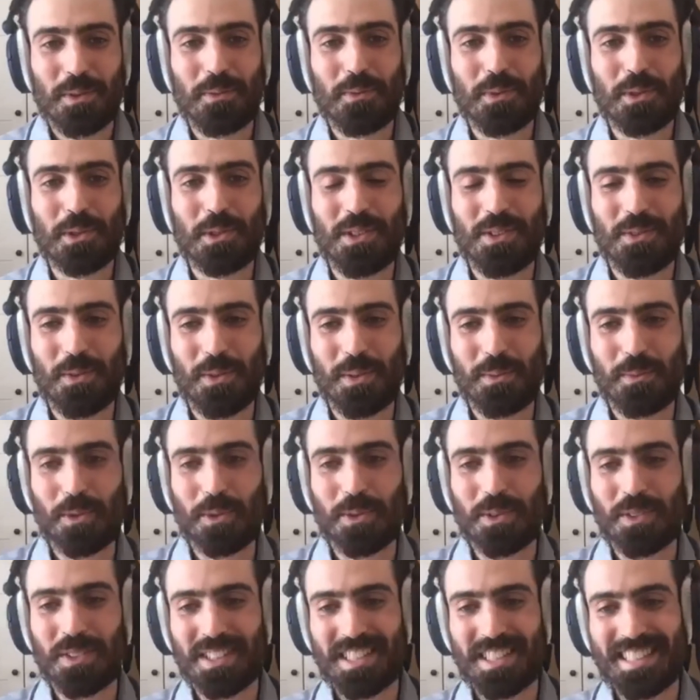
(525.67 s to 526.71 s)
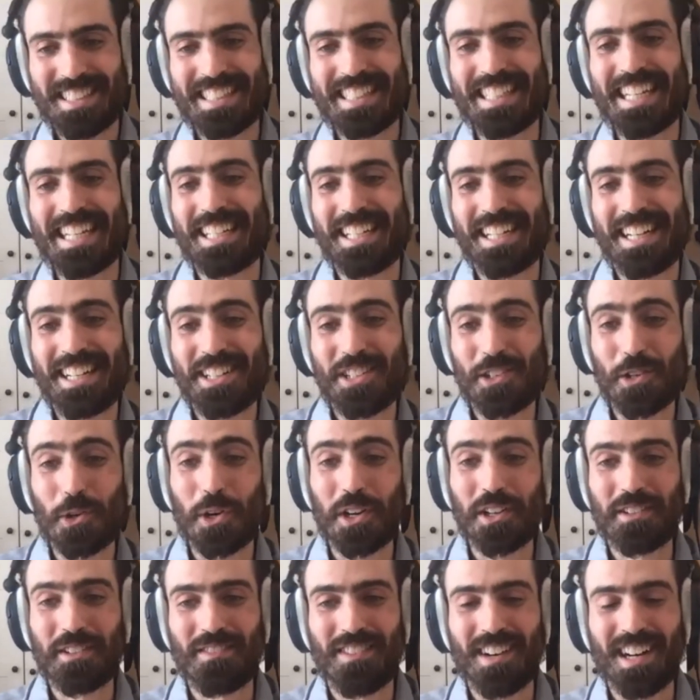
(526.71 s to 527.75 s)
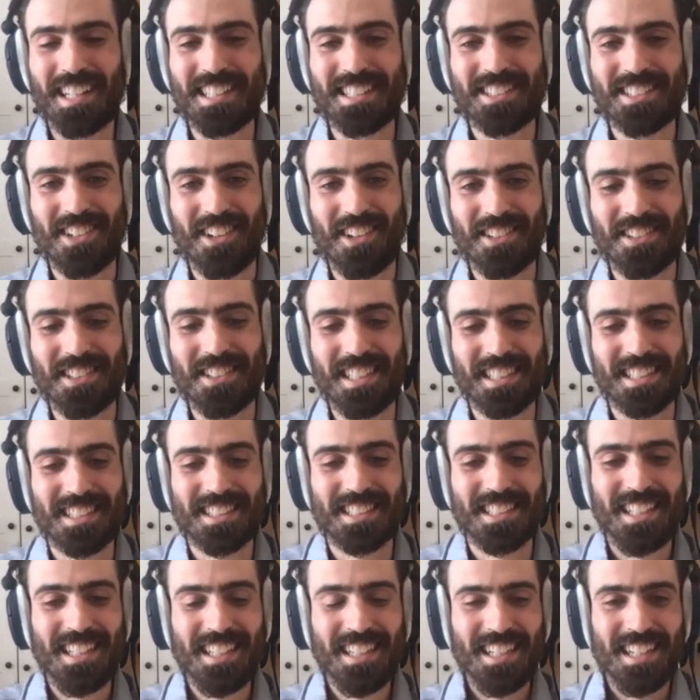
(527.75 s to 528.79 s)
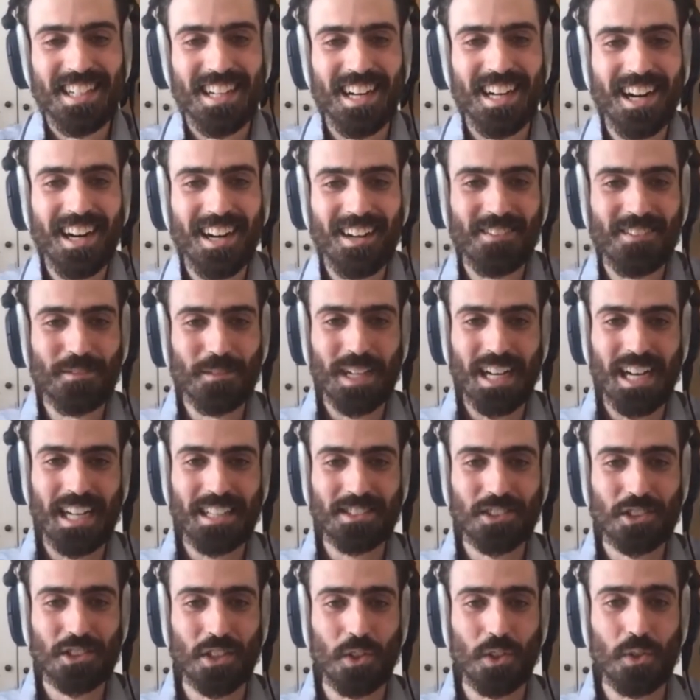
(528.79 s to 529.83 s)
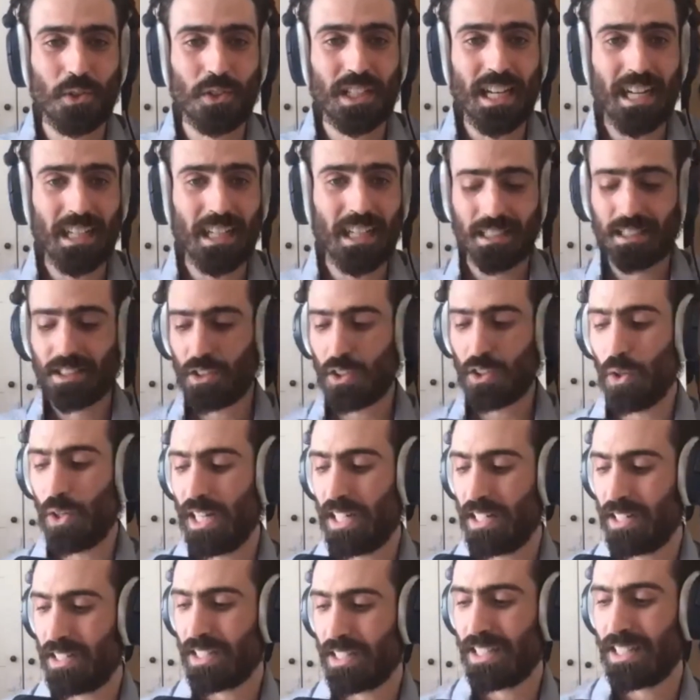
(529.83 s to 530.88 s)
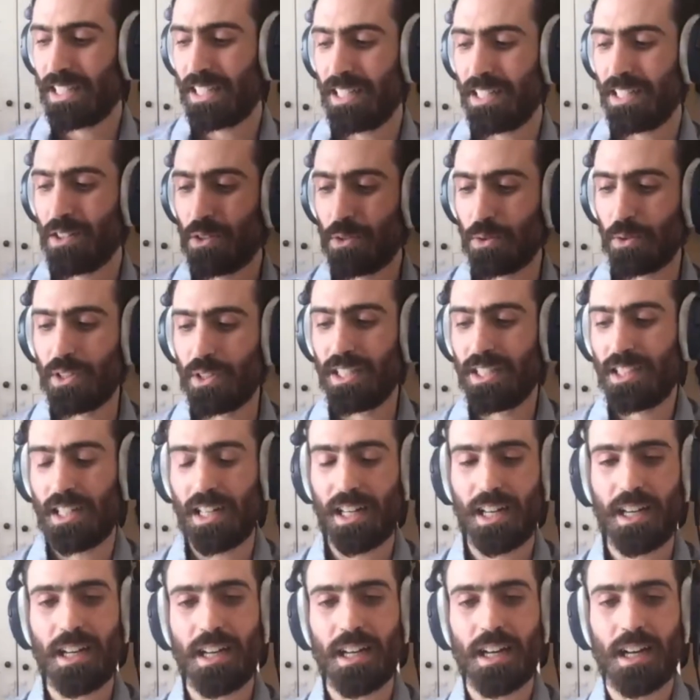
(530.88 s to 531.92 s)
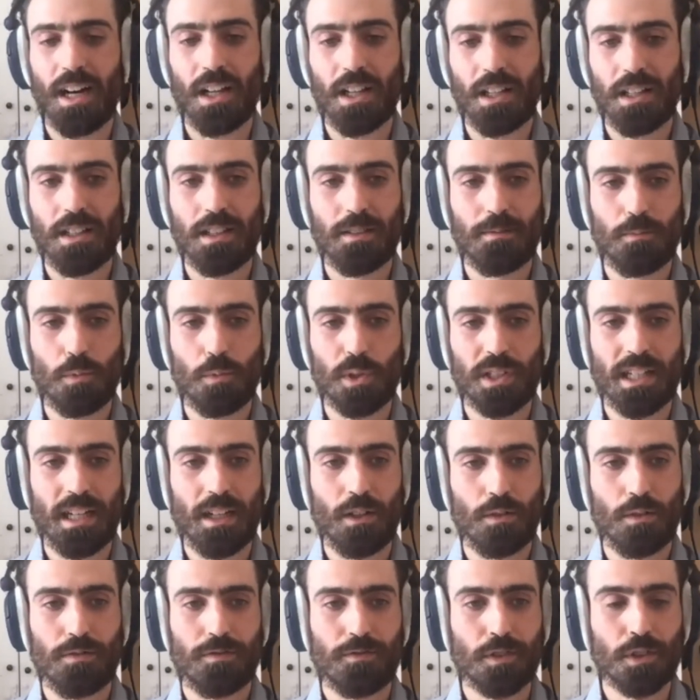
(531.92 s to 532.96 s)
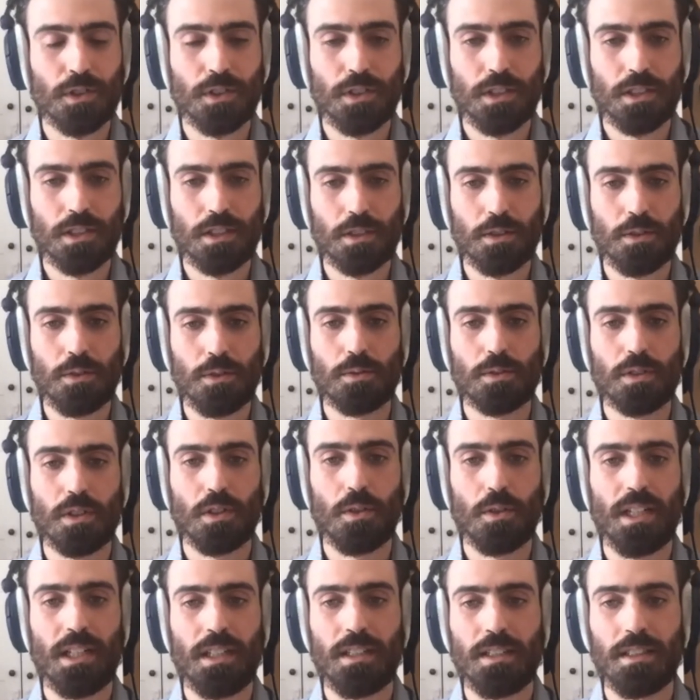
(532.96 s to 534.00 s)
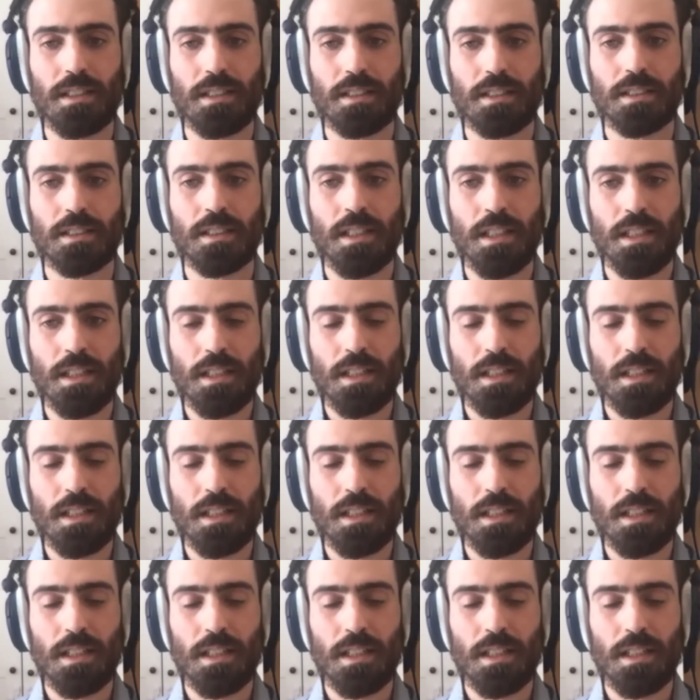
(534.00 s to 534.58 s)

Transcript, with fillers: when we're when we're taking your advice on this. Um, and so, yeah, let's go ahead and get into it. I, I'll, without further ado, go ahead and